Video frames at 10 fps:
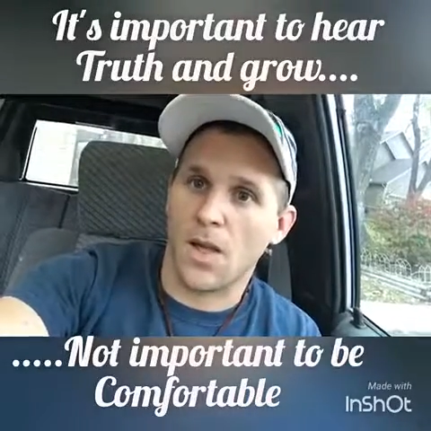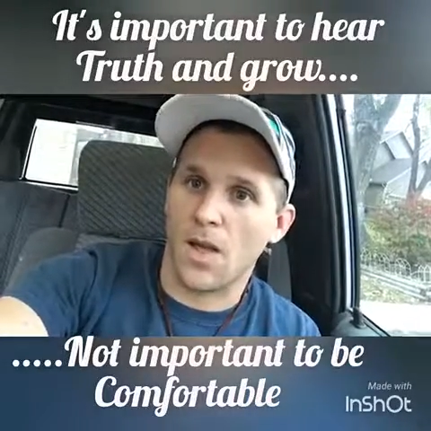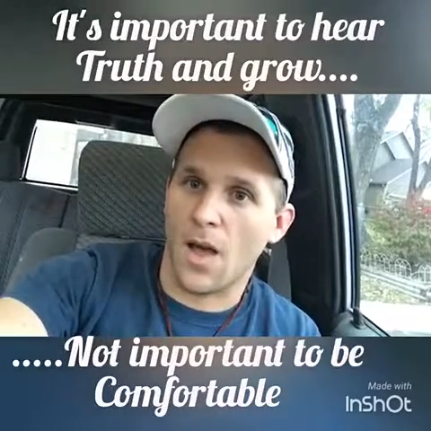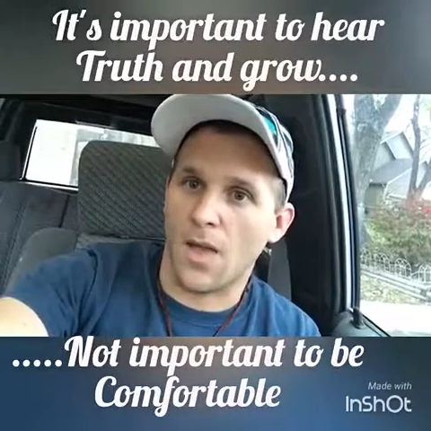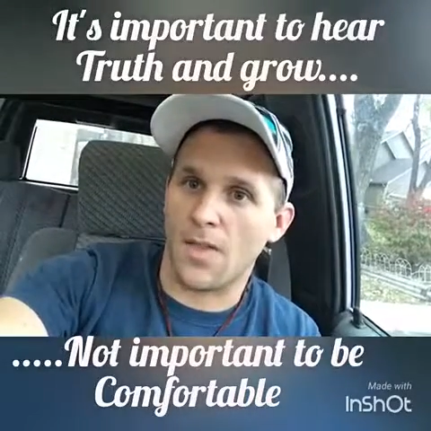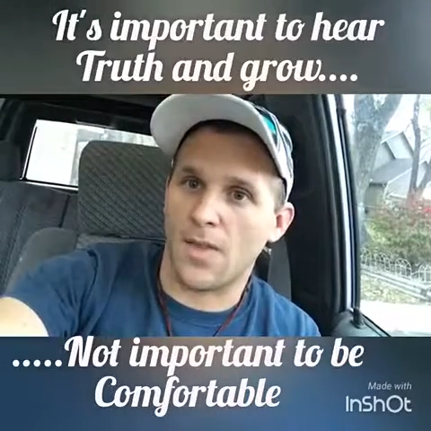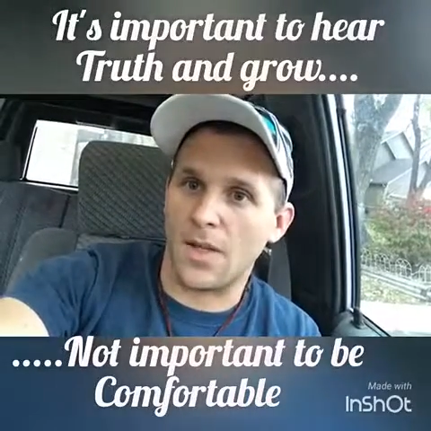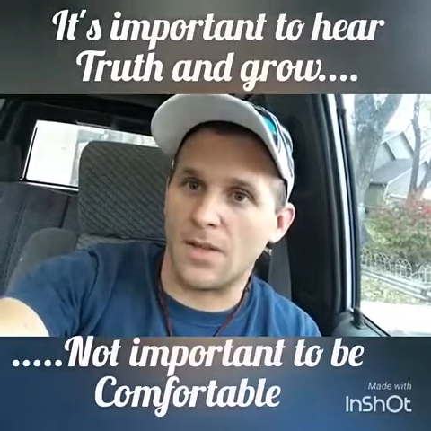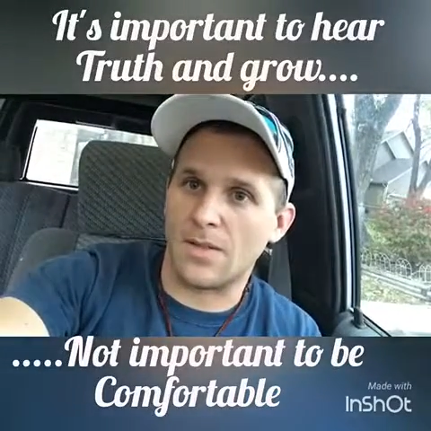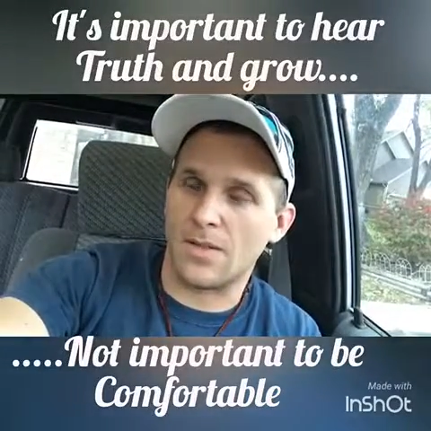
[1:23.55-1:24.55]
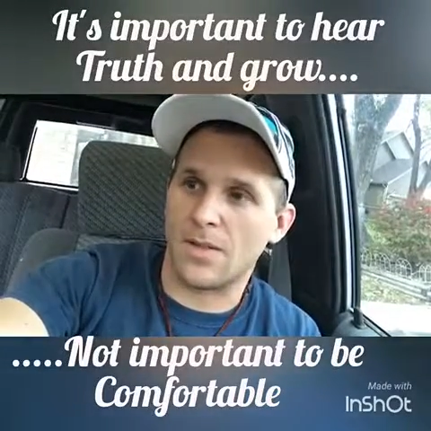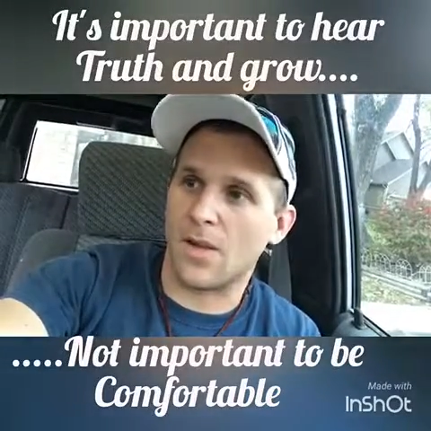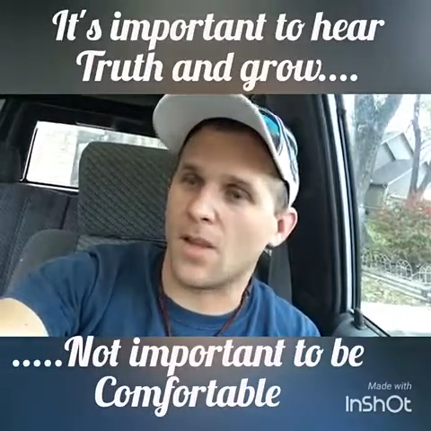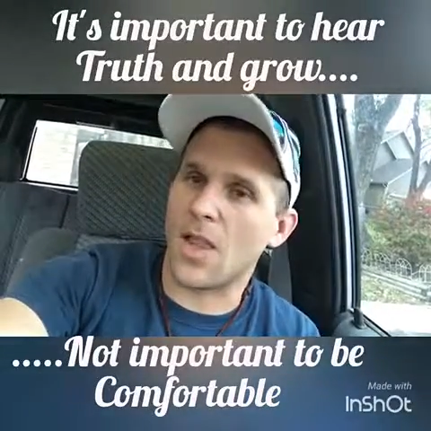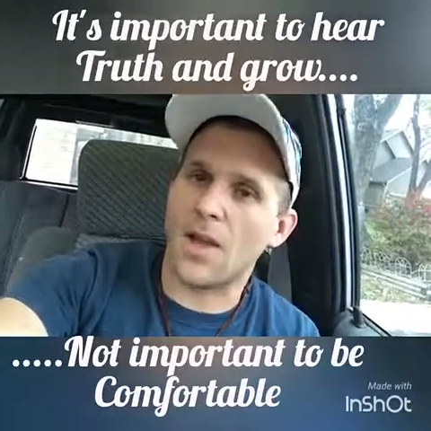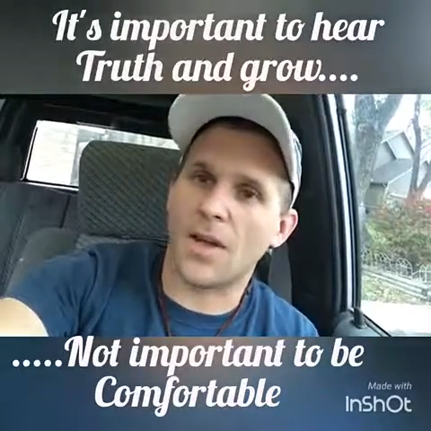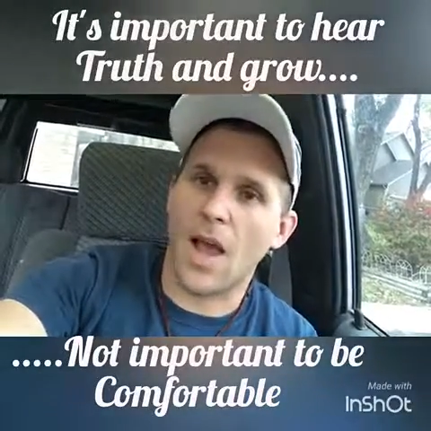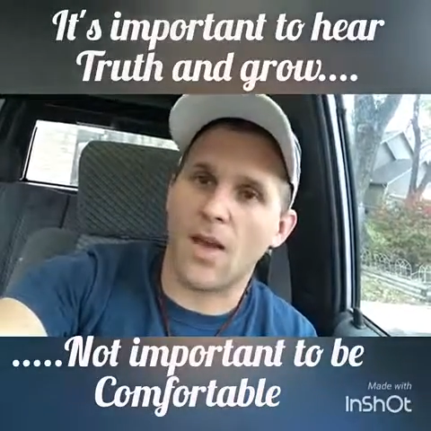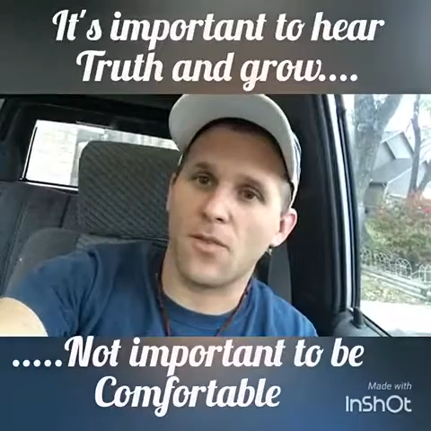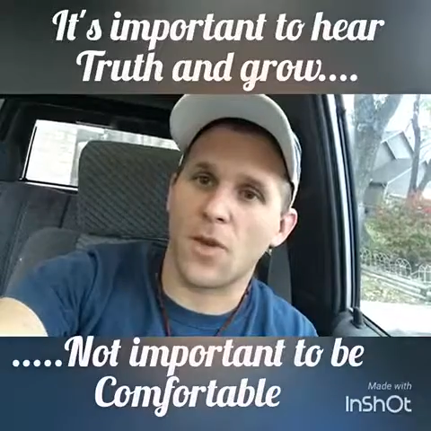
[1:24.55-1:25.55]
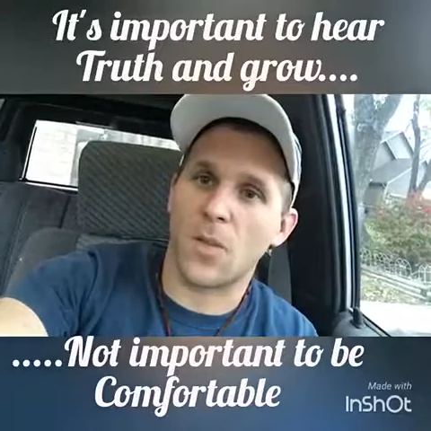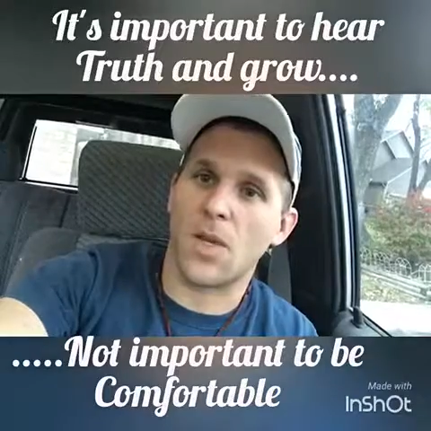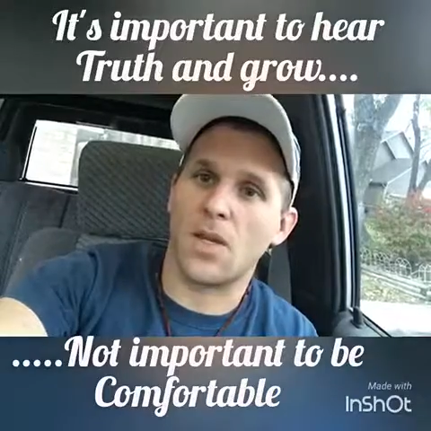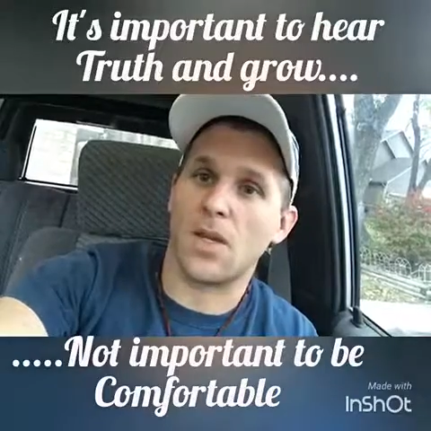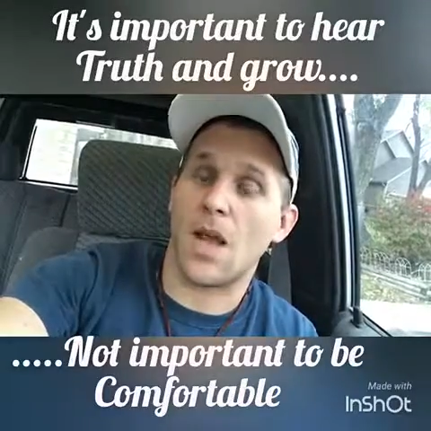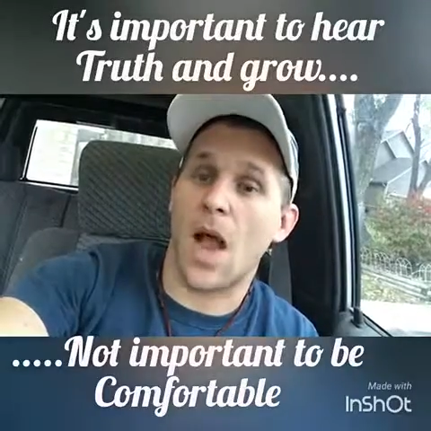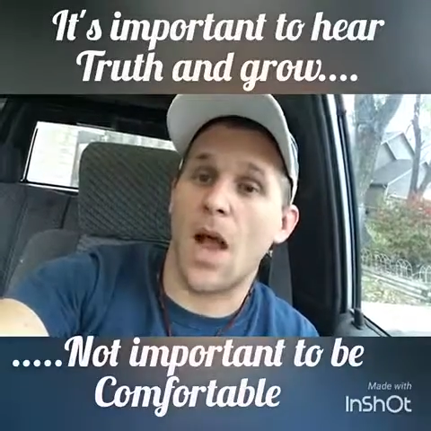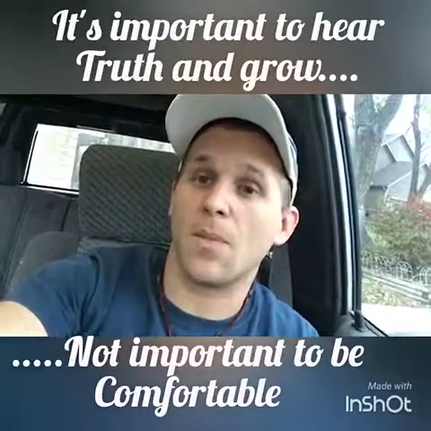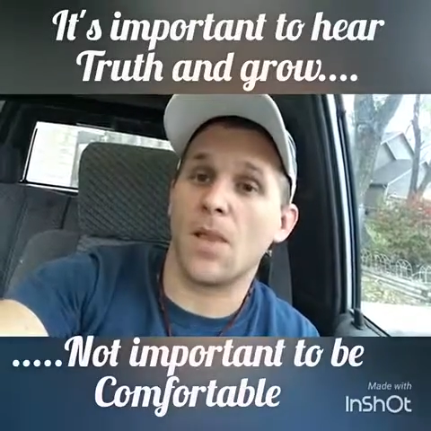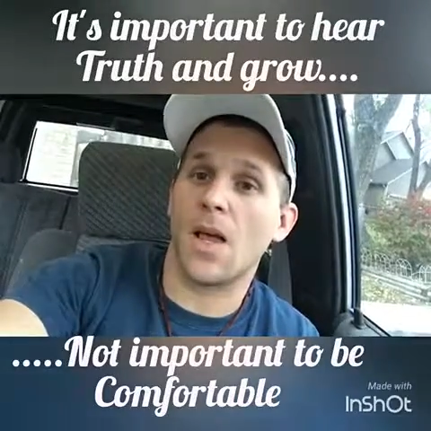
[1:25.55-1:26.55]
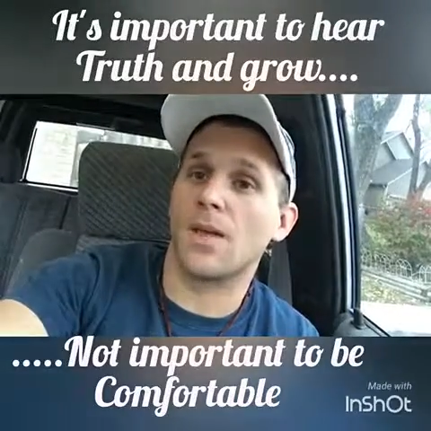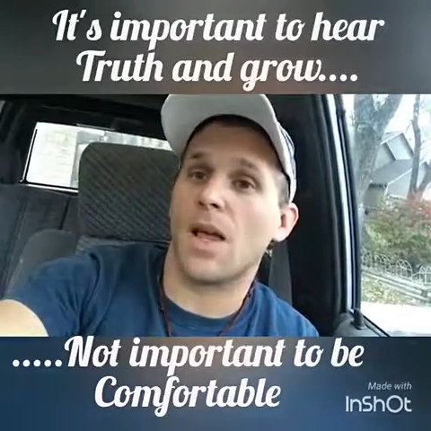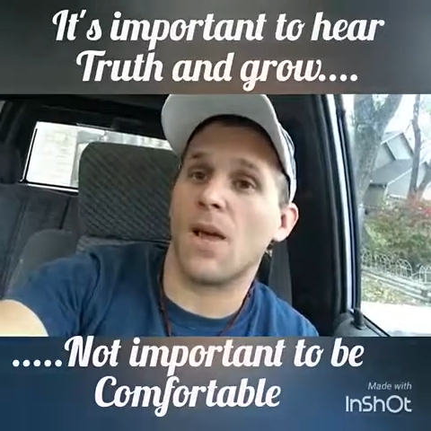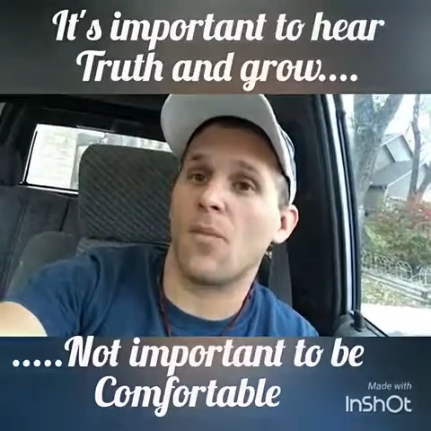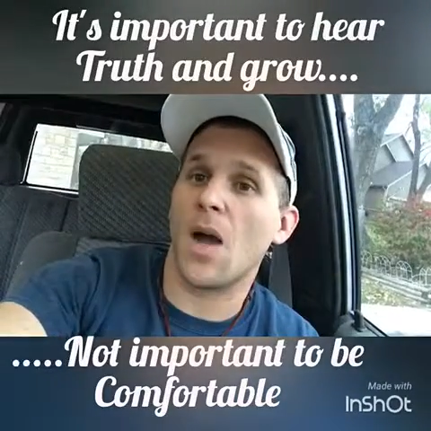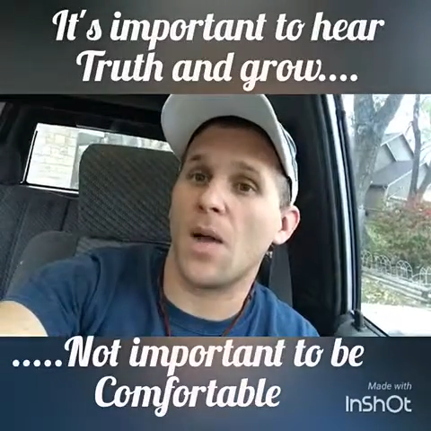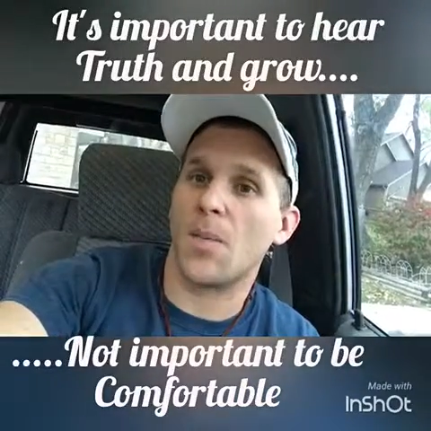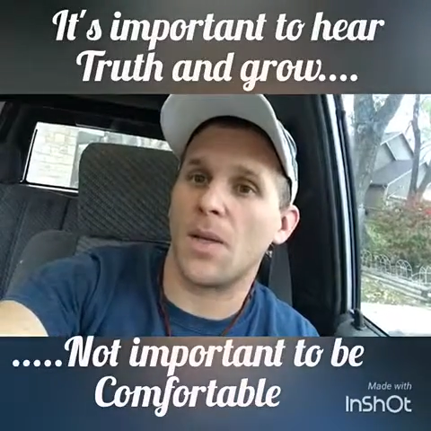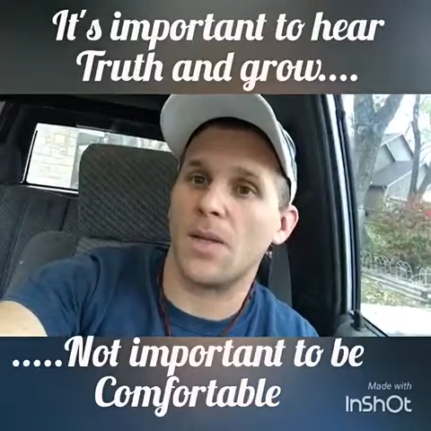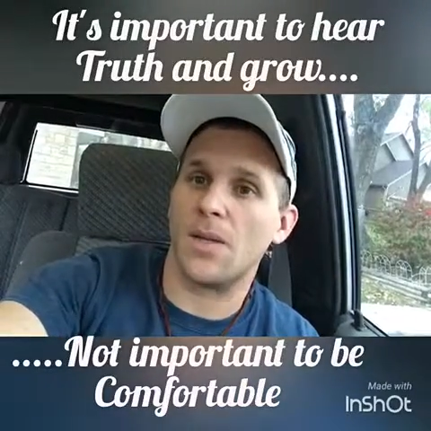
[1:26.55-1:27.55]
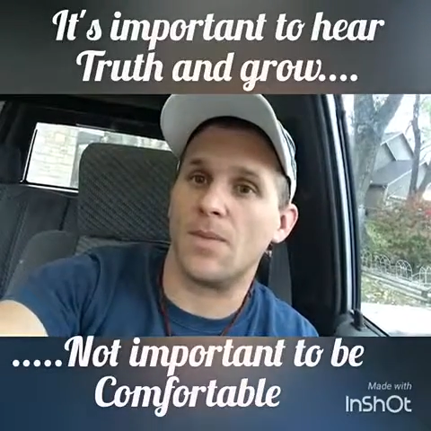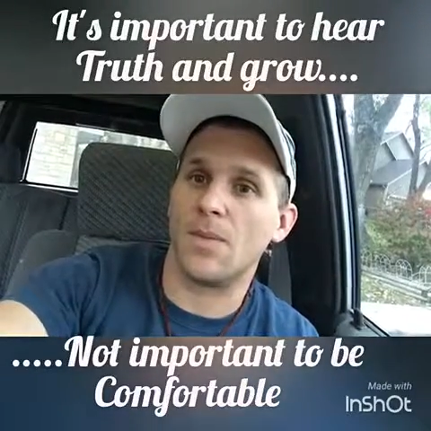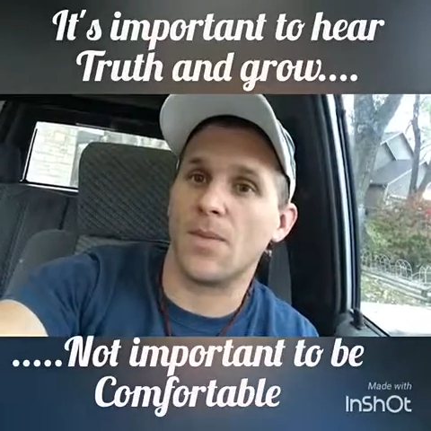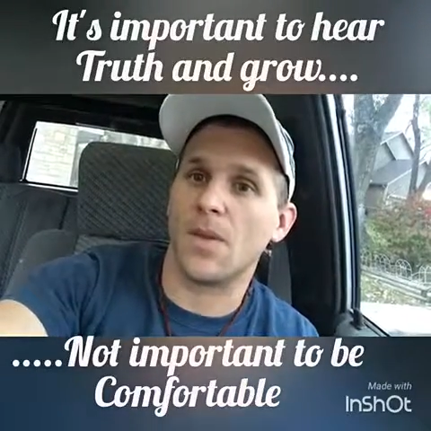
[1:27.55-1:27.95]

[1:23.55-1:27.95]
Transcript: uh, then they're allowed to have their opinion. I'm allowed to have my opinion.